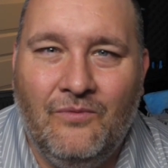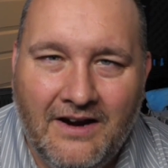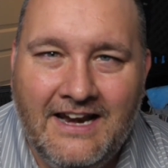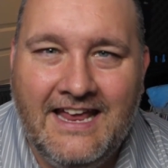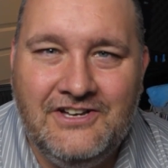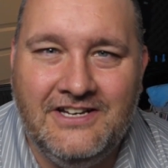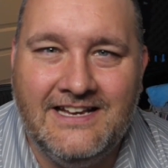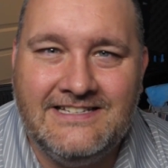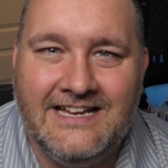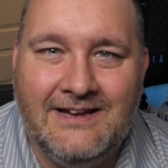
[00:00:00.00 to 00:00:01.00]
We're going to catch you
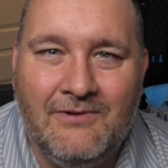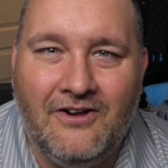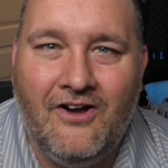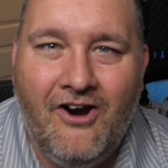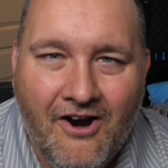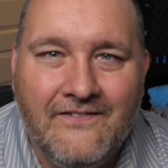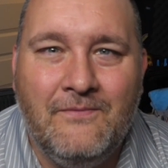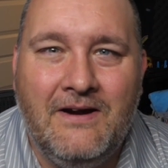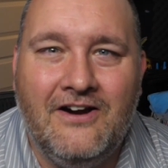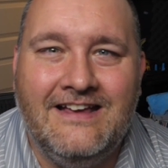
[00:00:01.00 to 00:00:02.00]
next time on Heart of
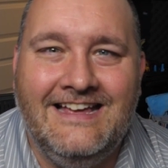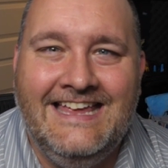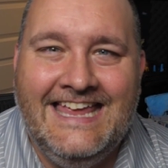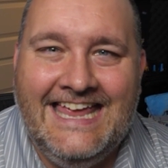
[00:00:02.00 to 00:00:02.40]
America